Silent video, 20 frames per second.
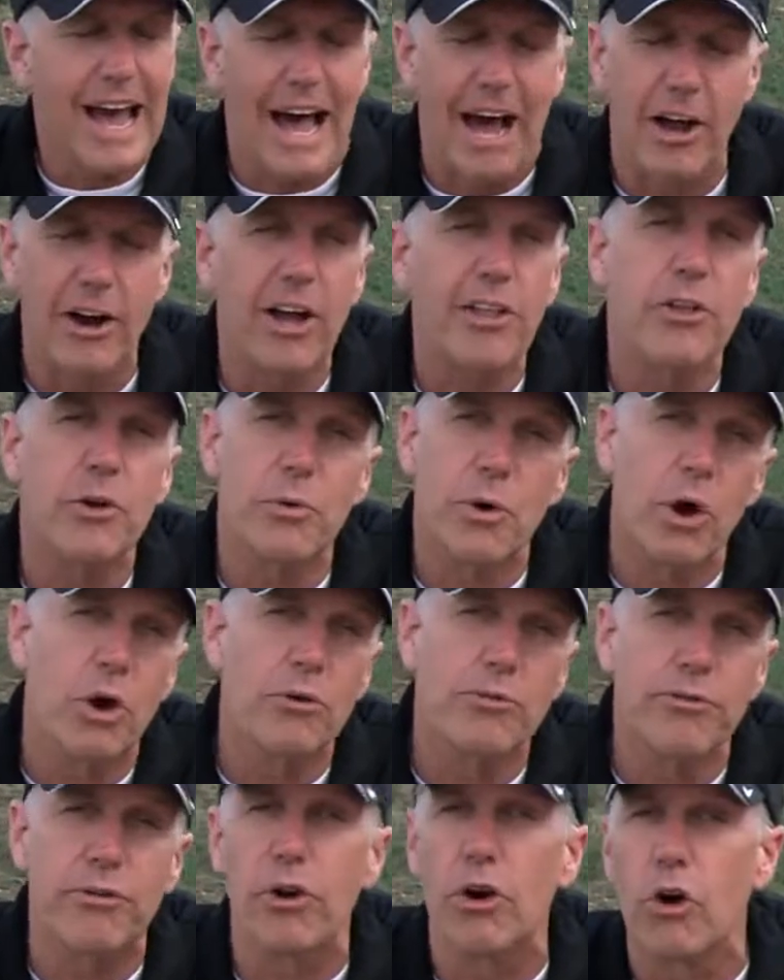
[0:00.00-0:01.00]
out on the
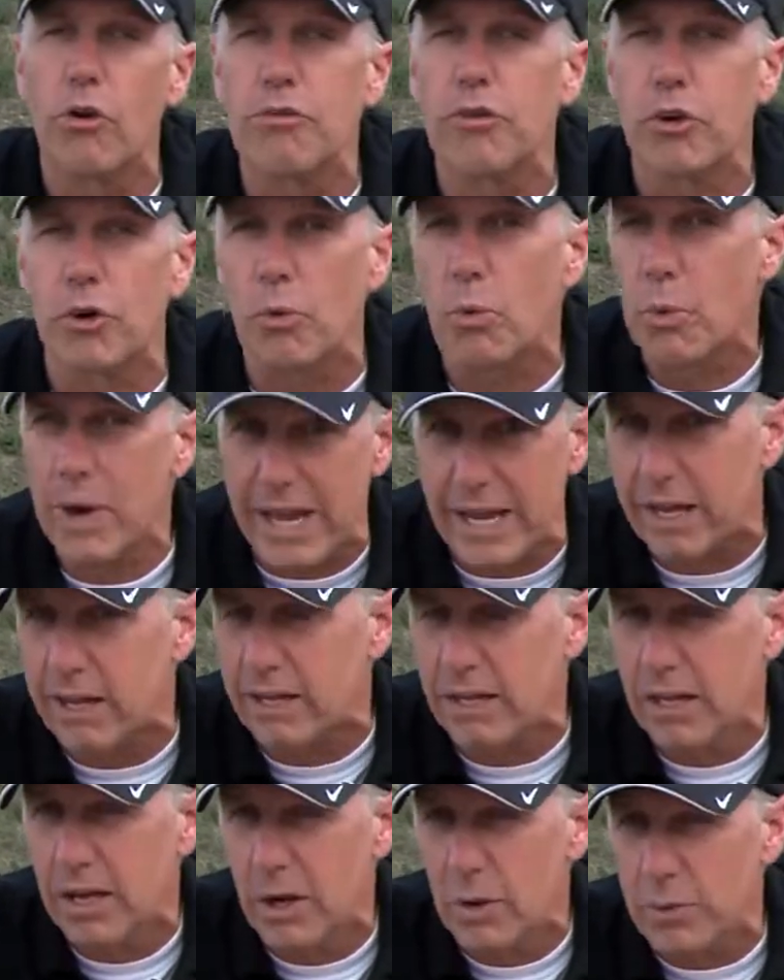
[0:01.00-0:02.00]
road for over a week.
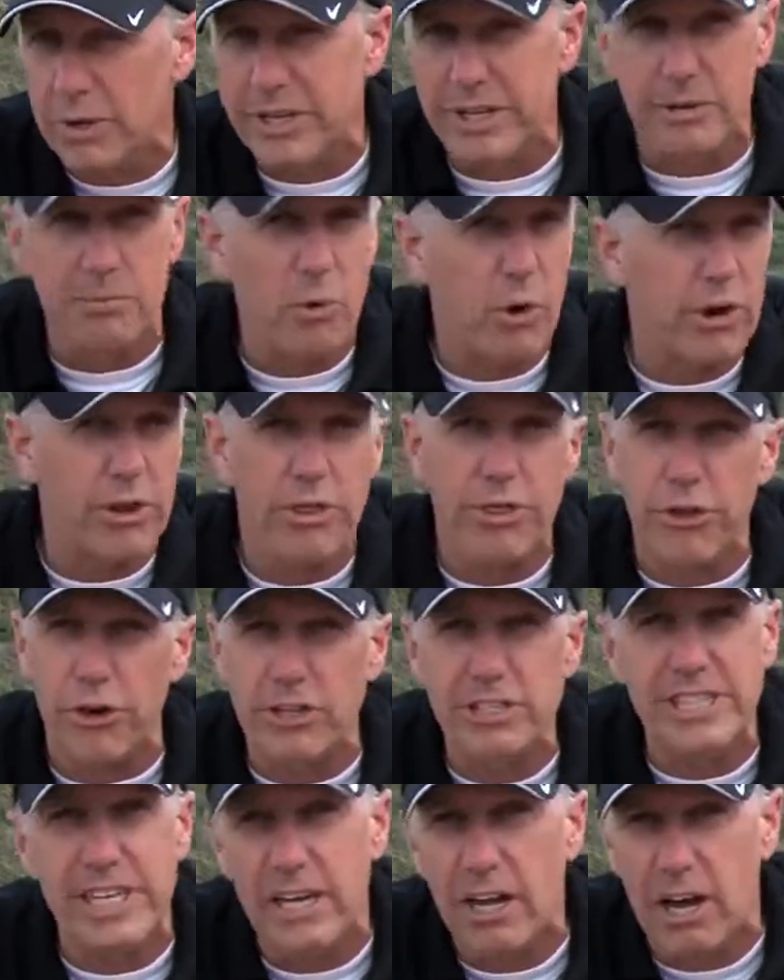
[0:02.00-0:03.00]
We did more than
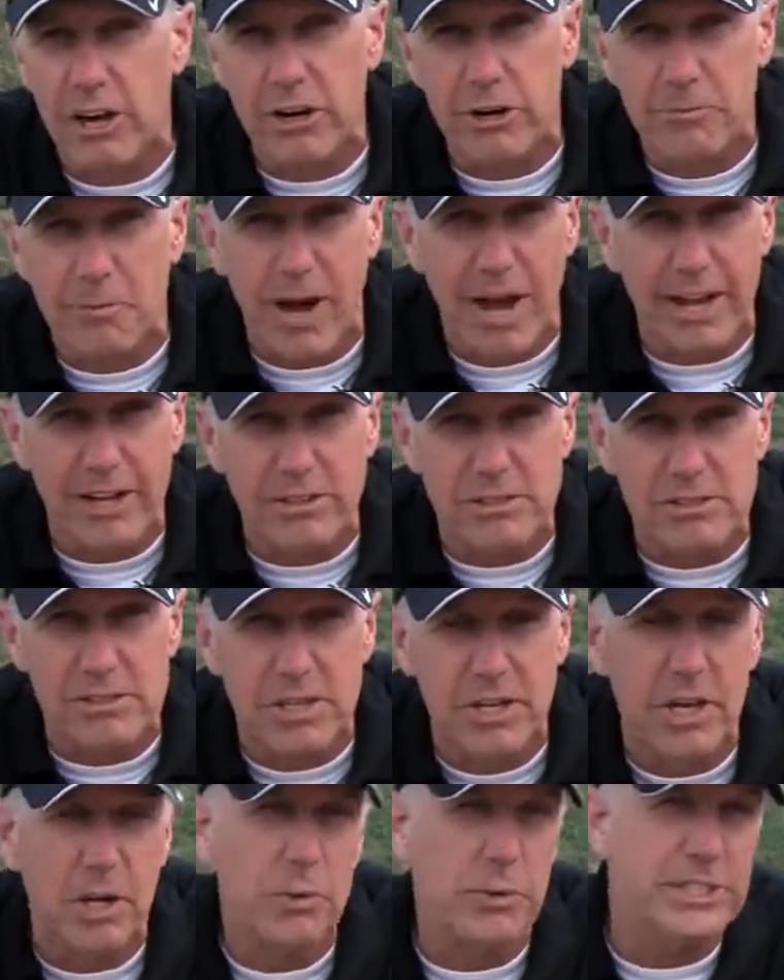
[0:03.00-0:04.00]
1,300
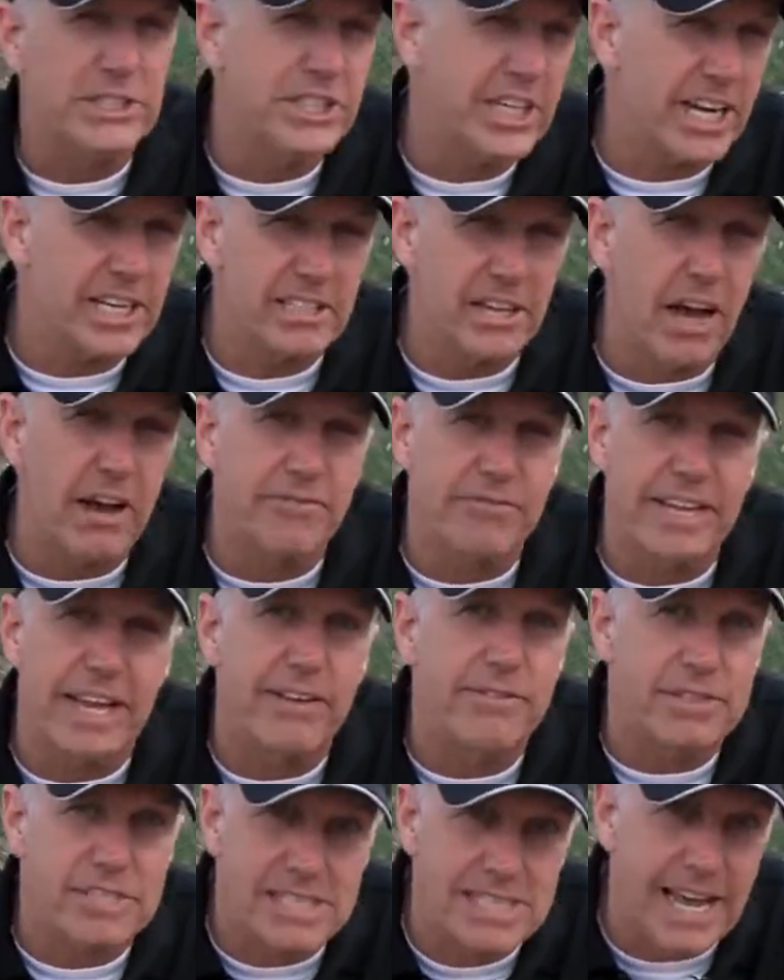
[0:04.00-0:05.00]
miles. We checked off
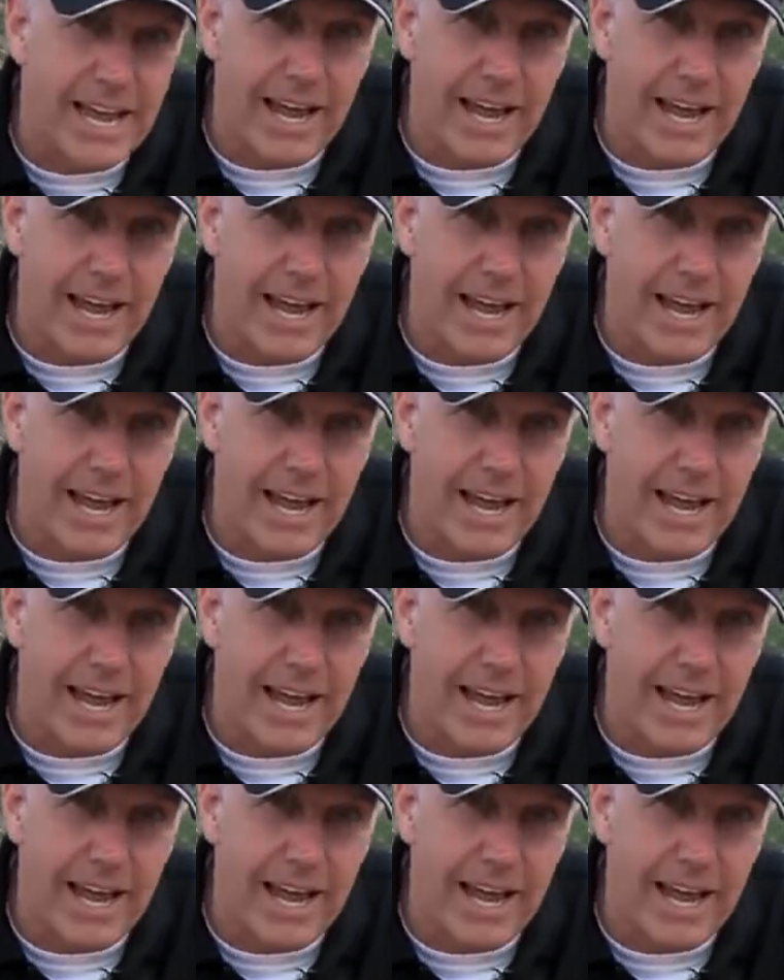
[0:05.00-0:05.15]
Davis